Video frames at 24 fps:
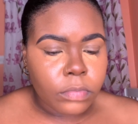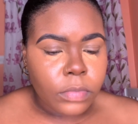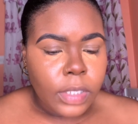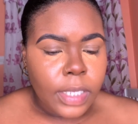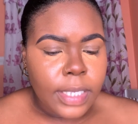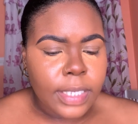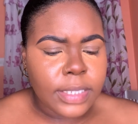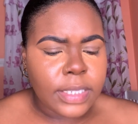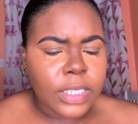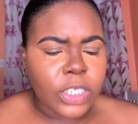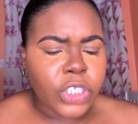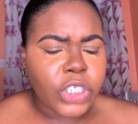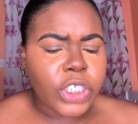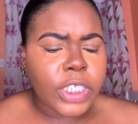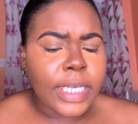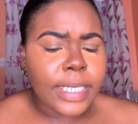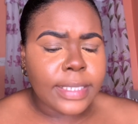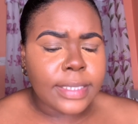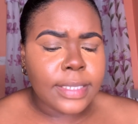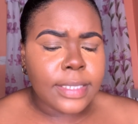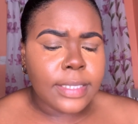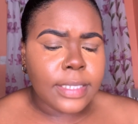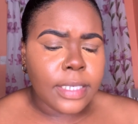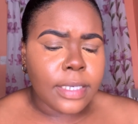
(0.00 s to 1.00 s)
It's a
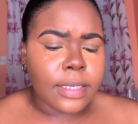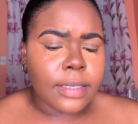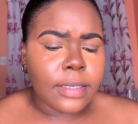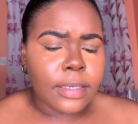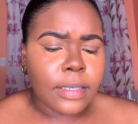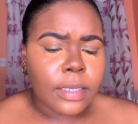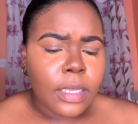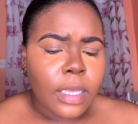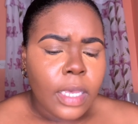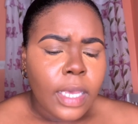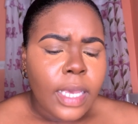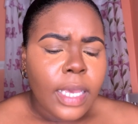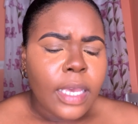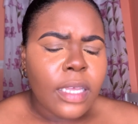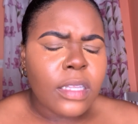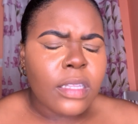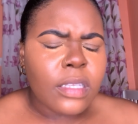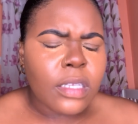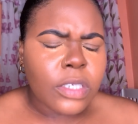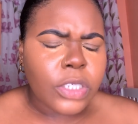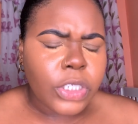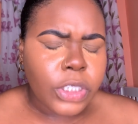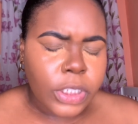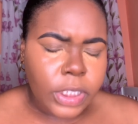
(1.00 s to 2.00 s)
shade stick in
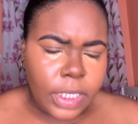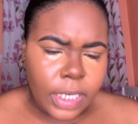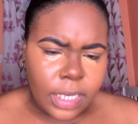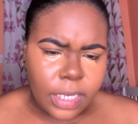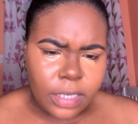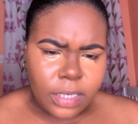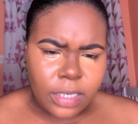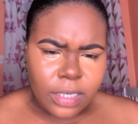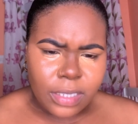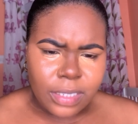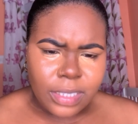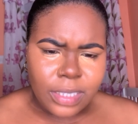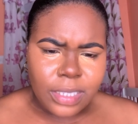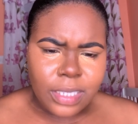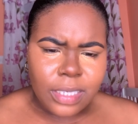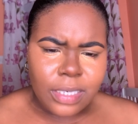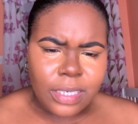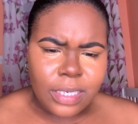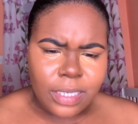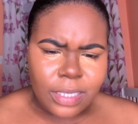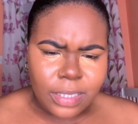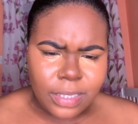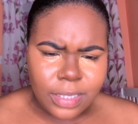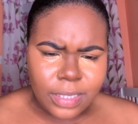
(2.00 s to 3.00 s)
the shade
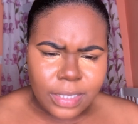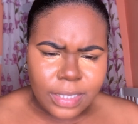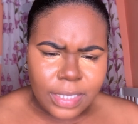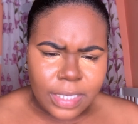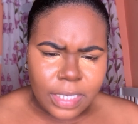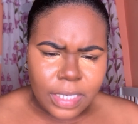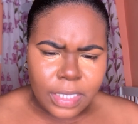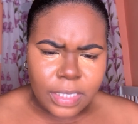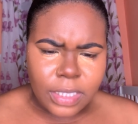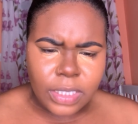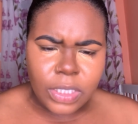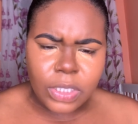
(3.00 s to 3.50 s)
Tunisia,